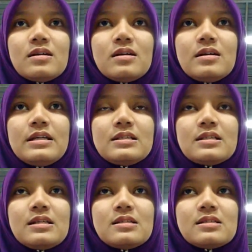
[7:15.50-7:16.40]

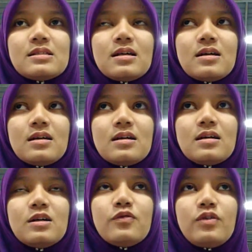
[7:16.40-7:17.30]
It's
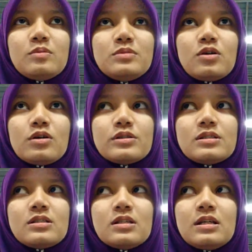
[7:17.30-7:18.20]
her fault
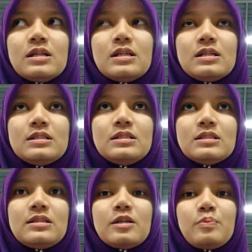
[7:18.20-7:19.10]
because
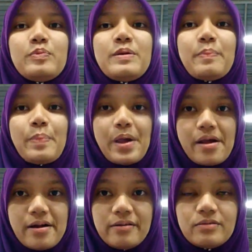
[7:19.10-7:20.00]
didn't get
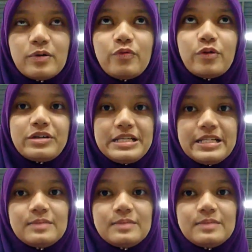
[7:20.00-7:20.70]
prepared for it.